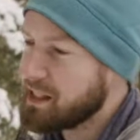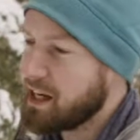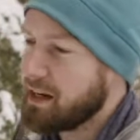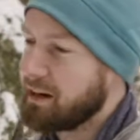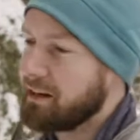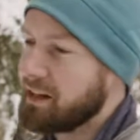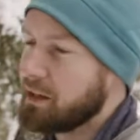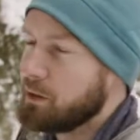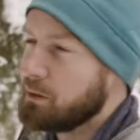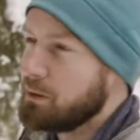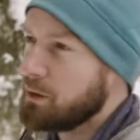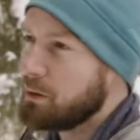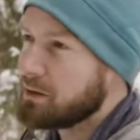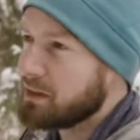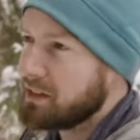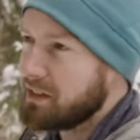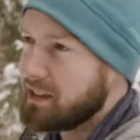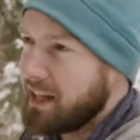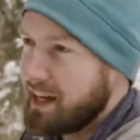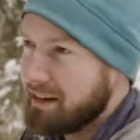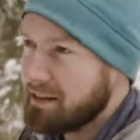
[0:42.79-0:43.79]
area, who knows the
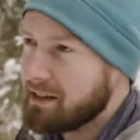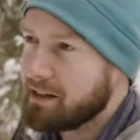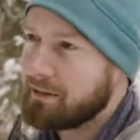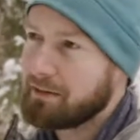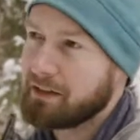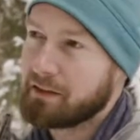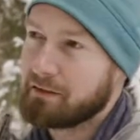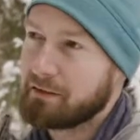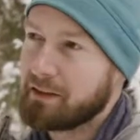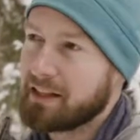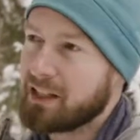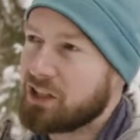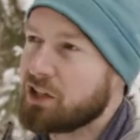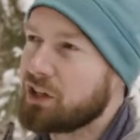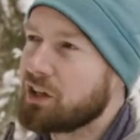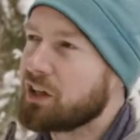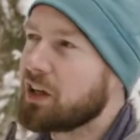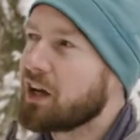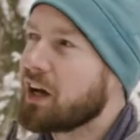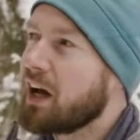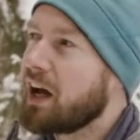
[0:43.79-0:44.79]
narrative of the
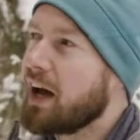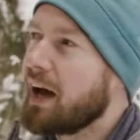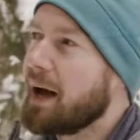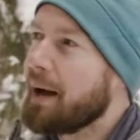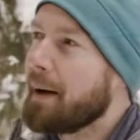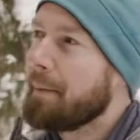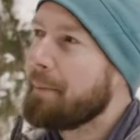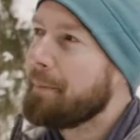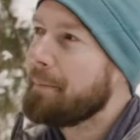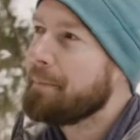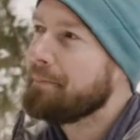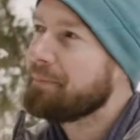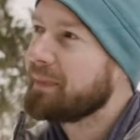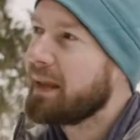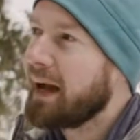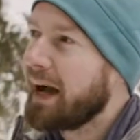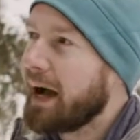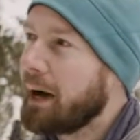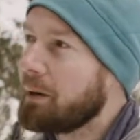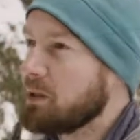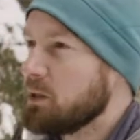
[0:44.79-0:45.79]
region,
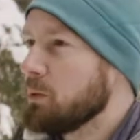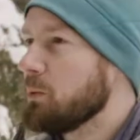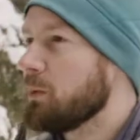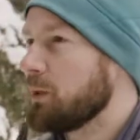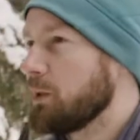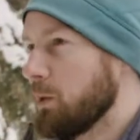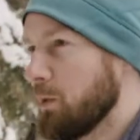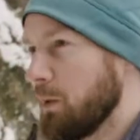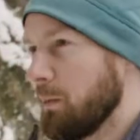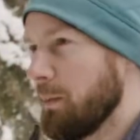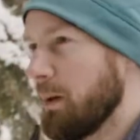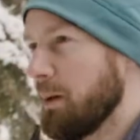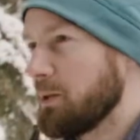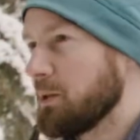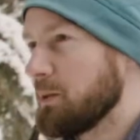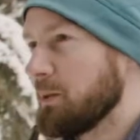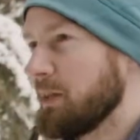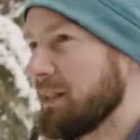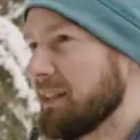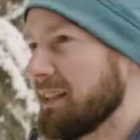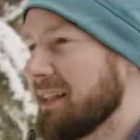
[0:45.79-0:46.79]
how you would go about
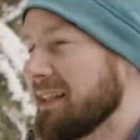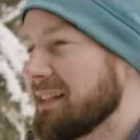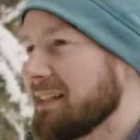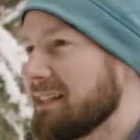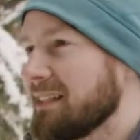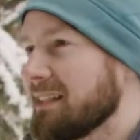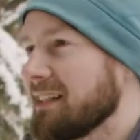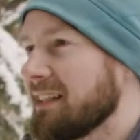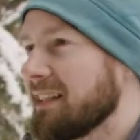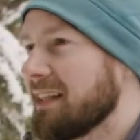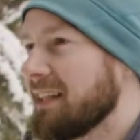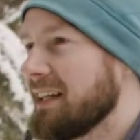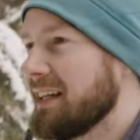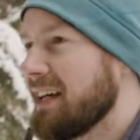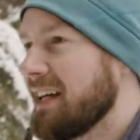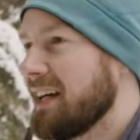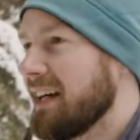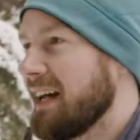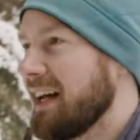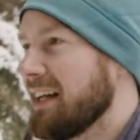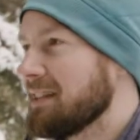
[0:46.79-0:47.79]
doing this.
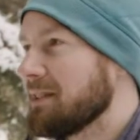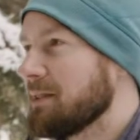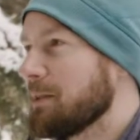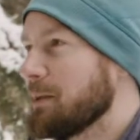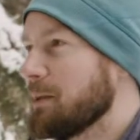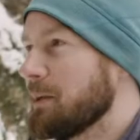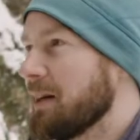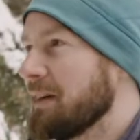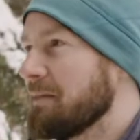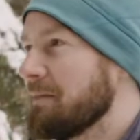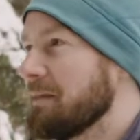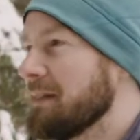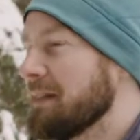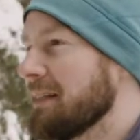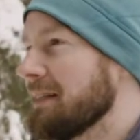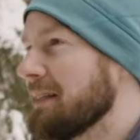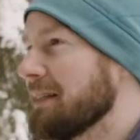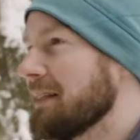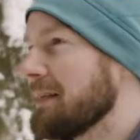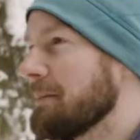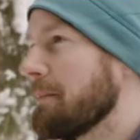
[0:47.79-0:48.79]
And so I've
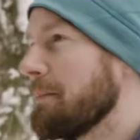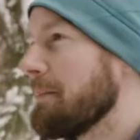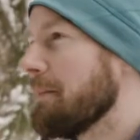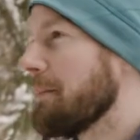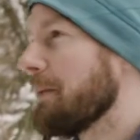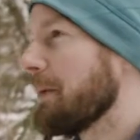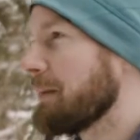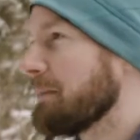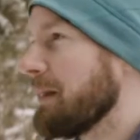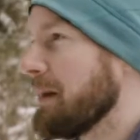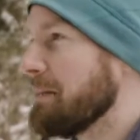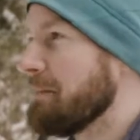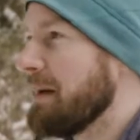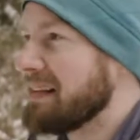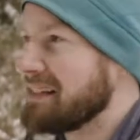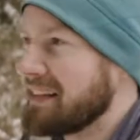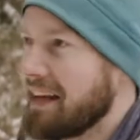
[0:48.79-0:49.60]
been putting my best